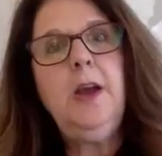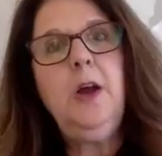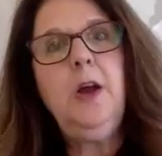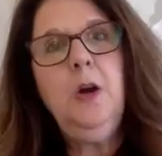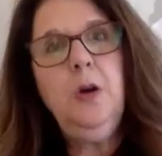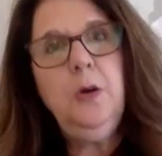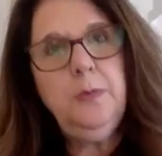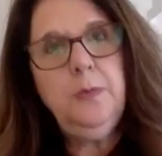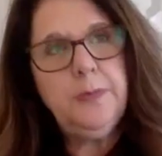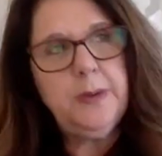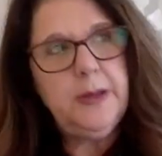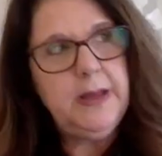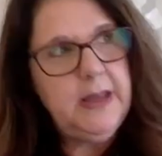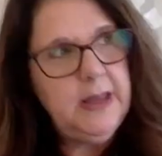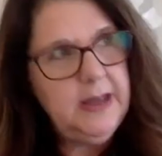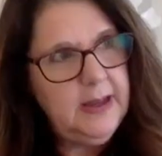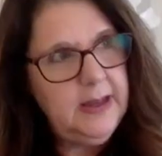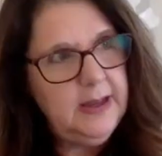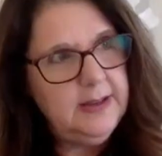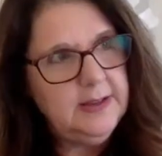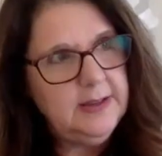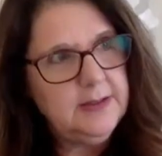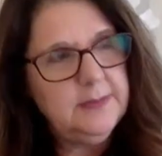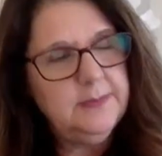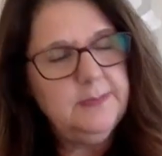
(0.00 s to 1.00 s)
hope
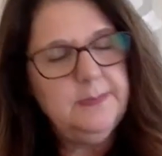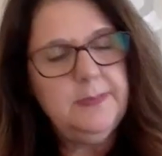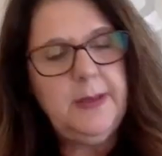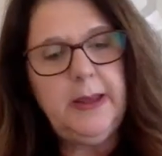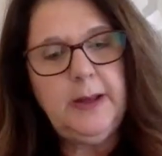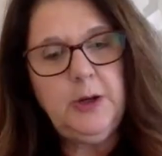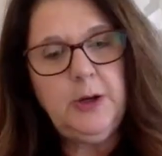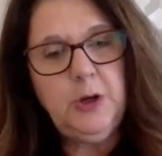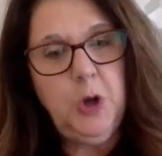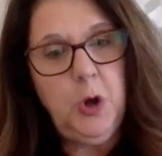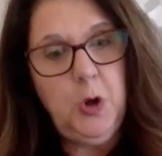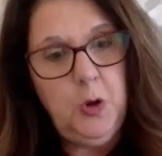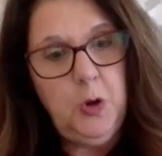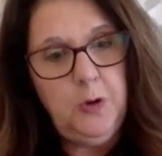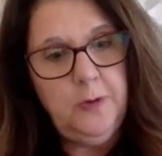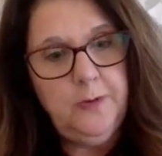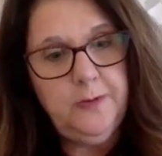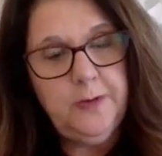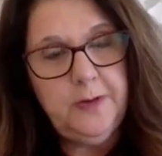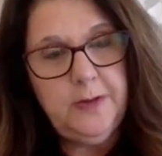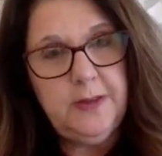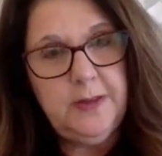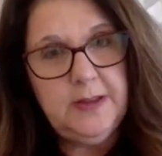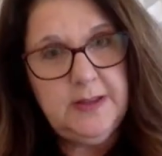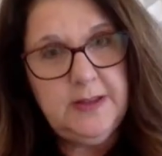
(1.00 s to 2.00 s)
is my goal
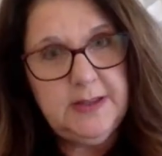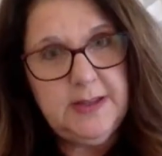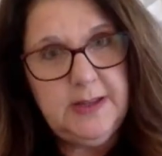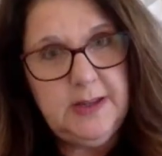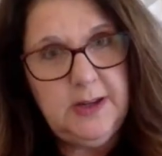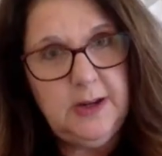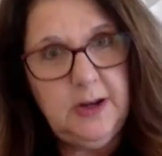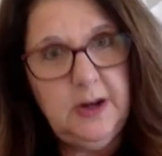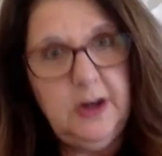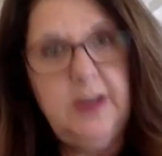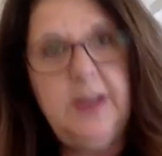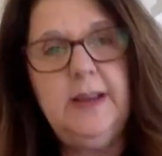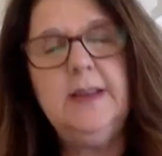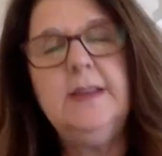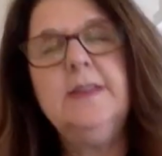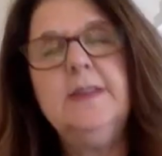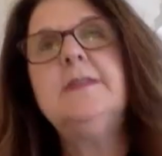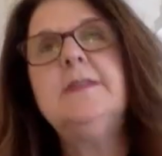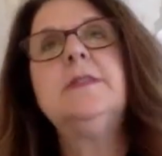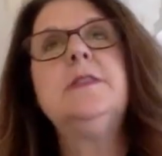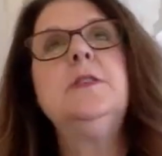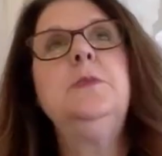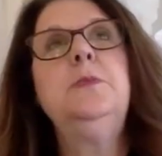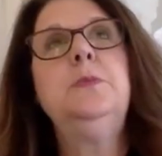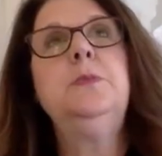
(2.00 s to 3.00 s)
for this year
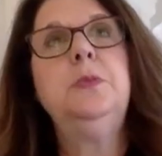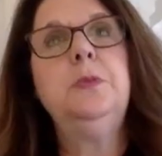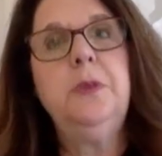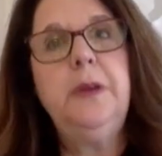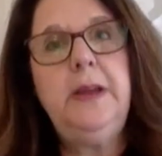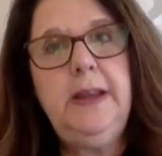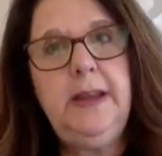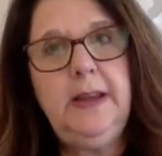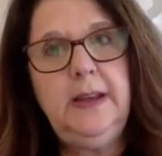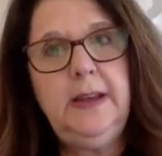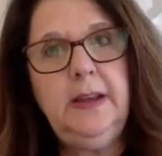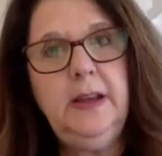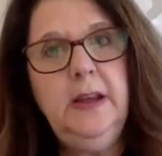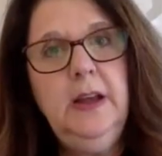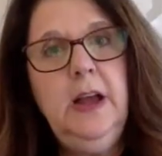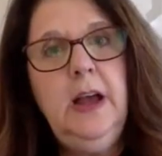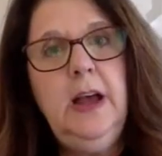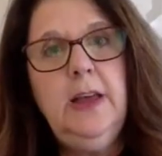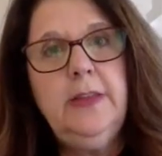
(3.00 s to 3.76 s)
is to bring